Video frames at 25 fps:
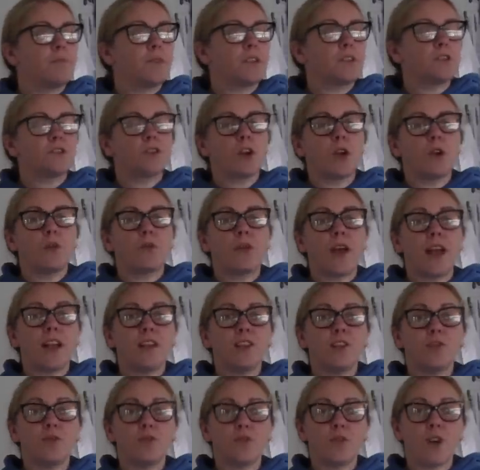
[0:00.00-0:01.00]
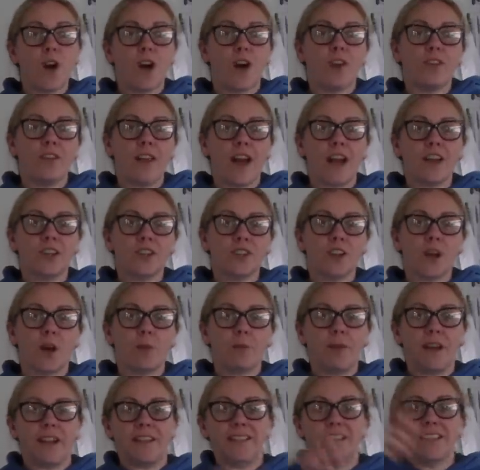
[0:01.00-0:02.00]
So then you've got that
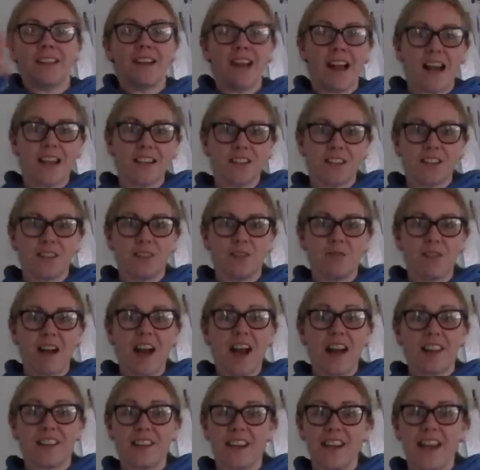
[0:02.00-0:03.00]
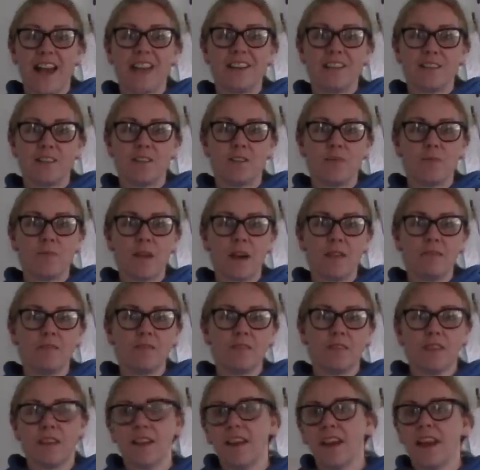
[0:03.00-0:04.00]
shopping to last you at the end of the
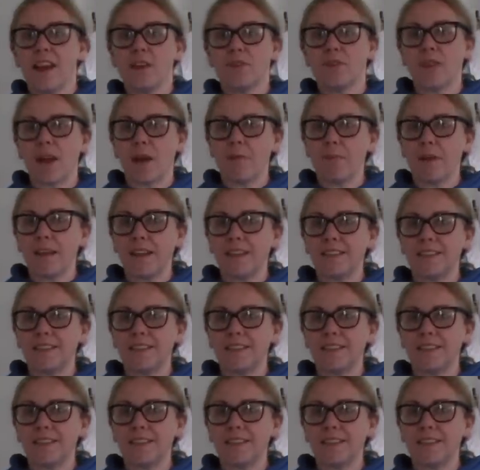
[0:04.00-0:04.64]
month, if that makes